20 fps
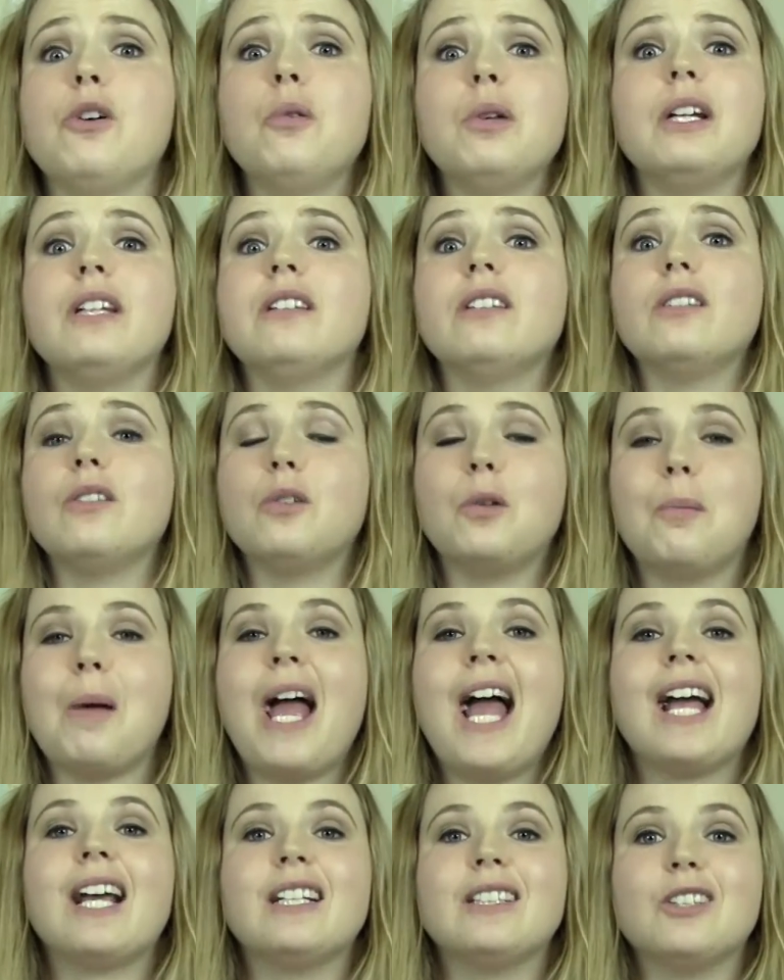Don't get the little
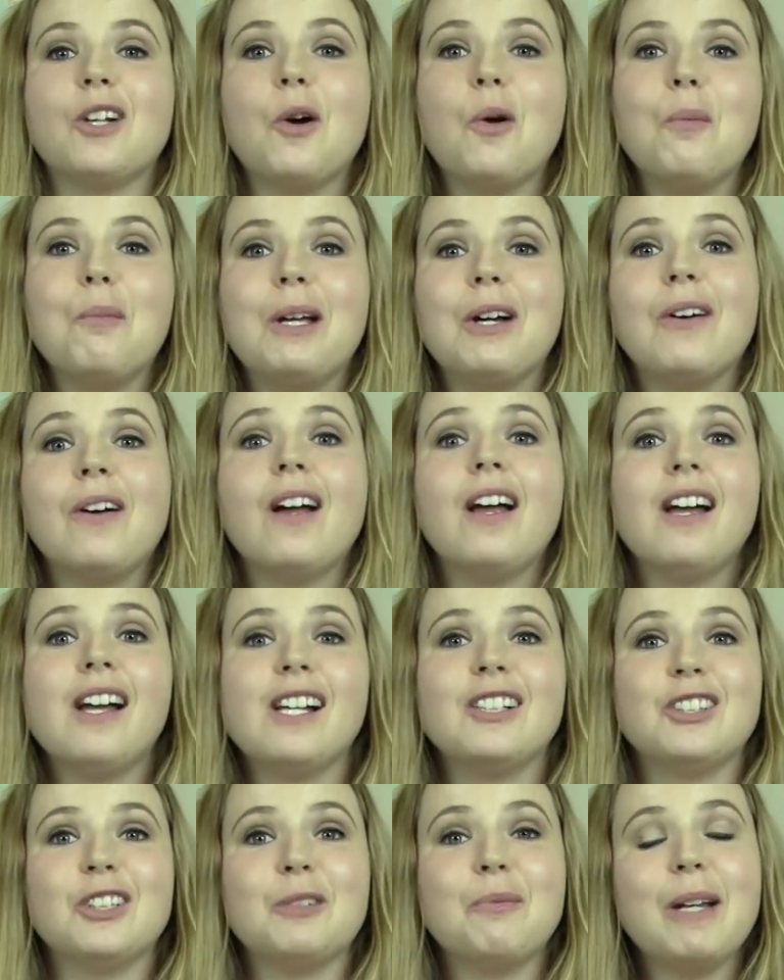packets of oatmeal.
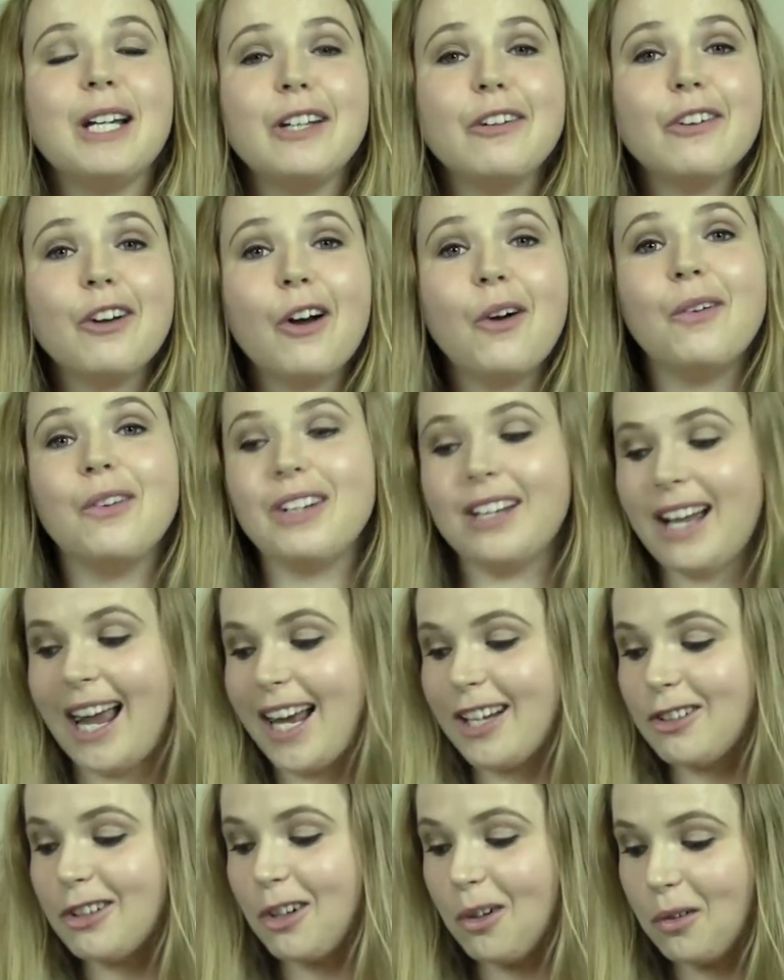Just make your own and
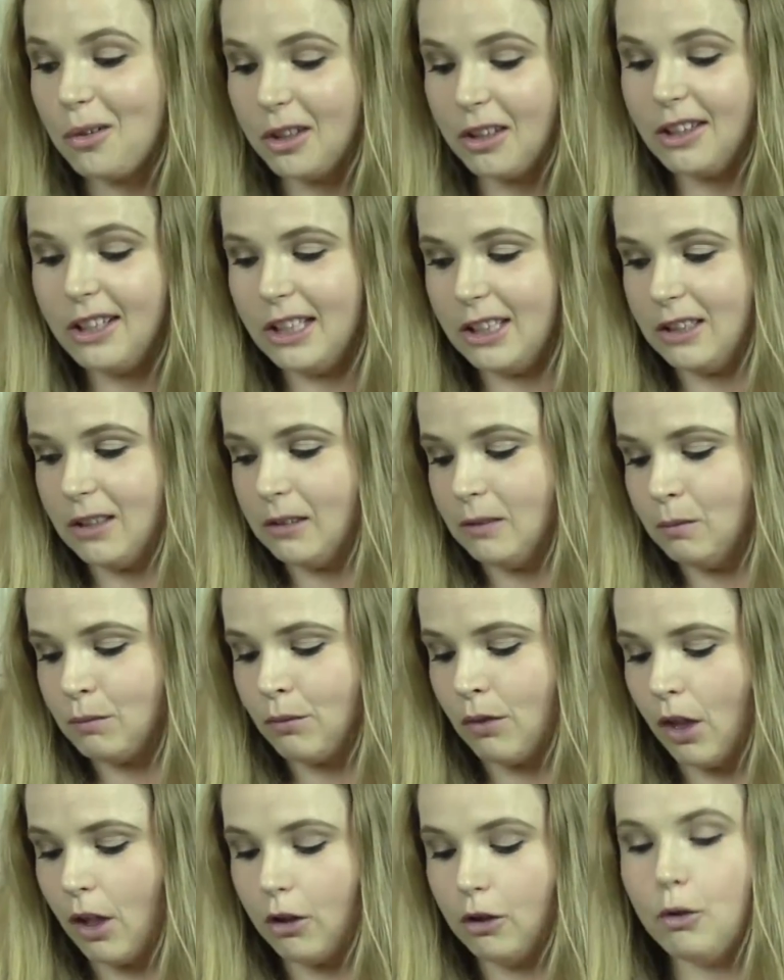add your own goodies.
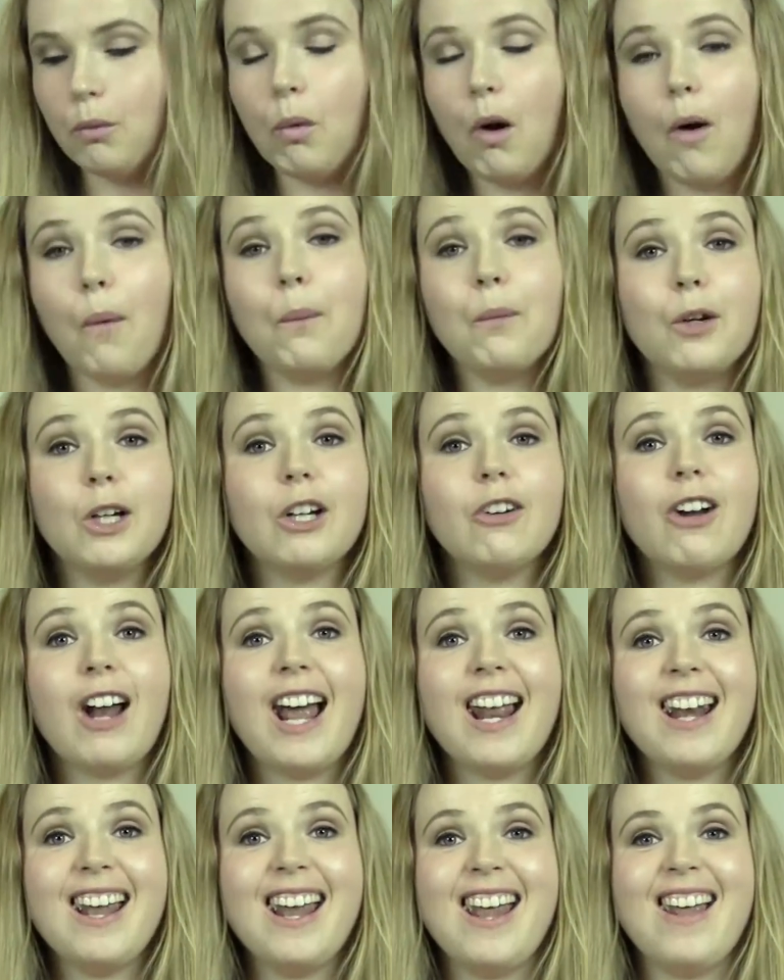You won't regret
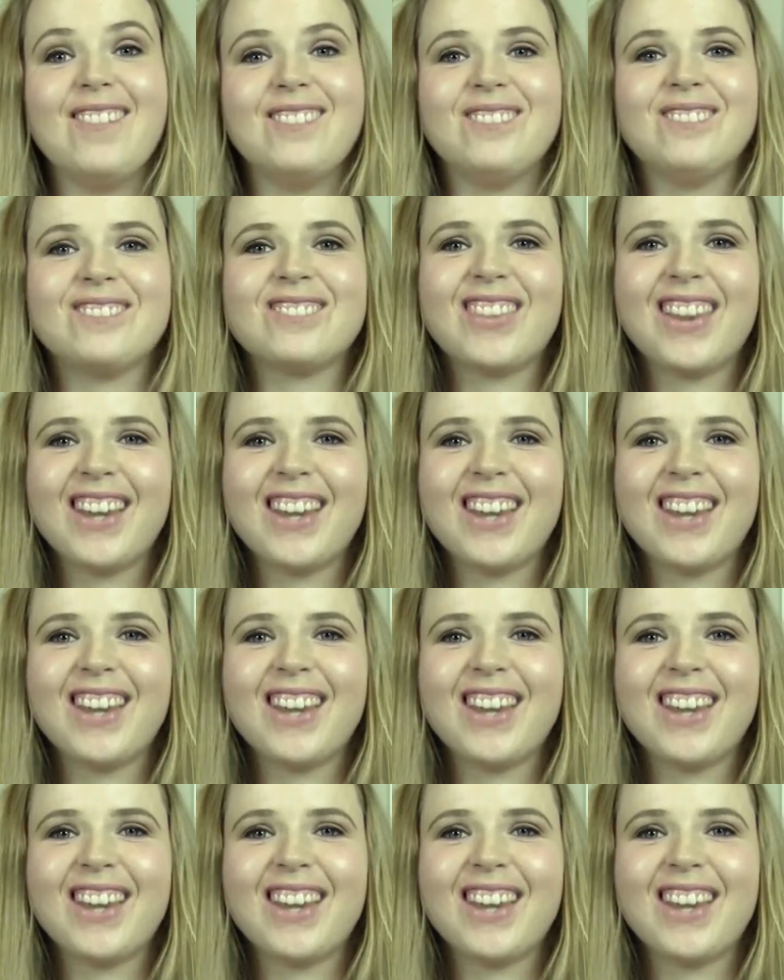it.